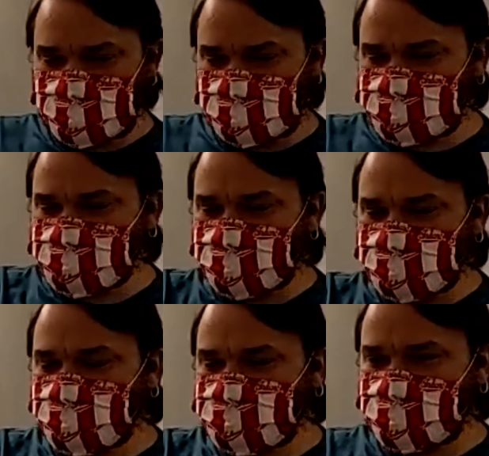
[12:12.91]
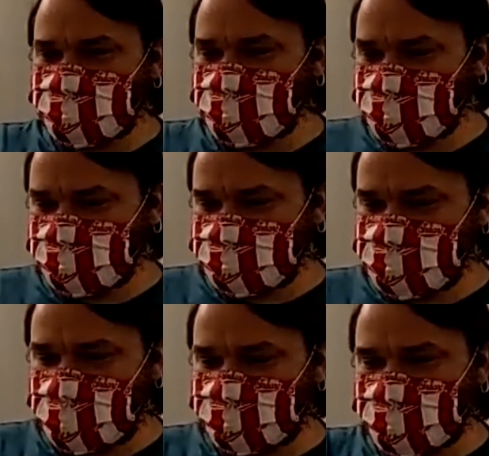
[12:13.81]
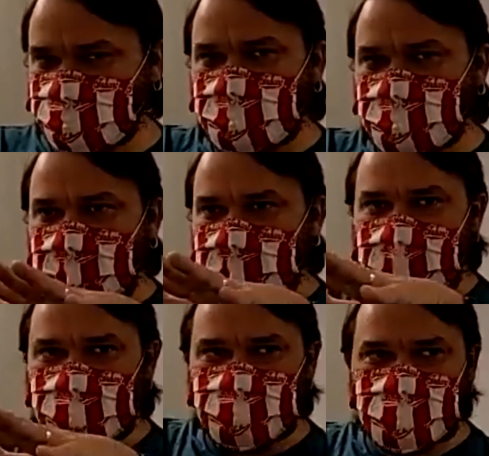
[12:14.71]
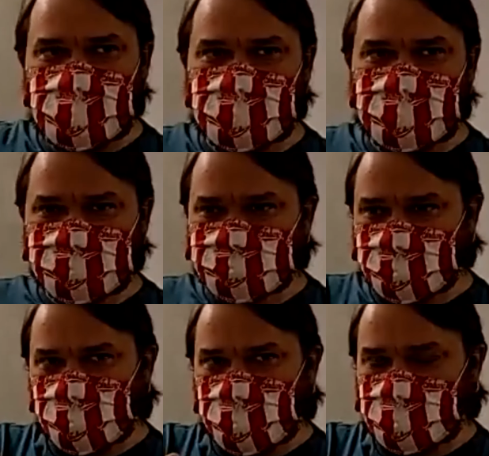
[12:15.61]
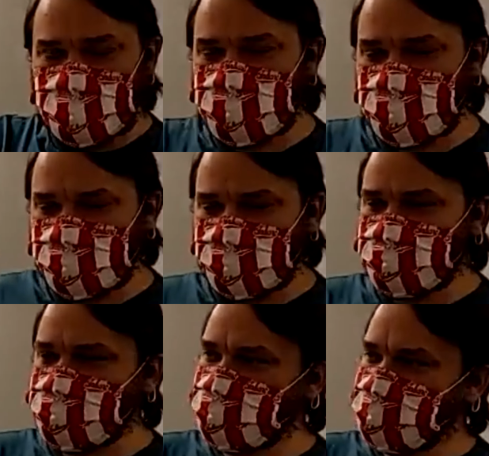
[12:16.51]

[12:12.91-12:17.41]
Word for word: And essentially, what you have to do is you have to aggregate up in some way, um,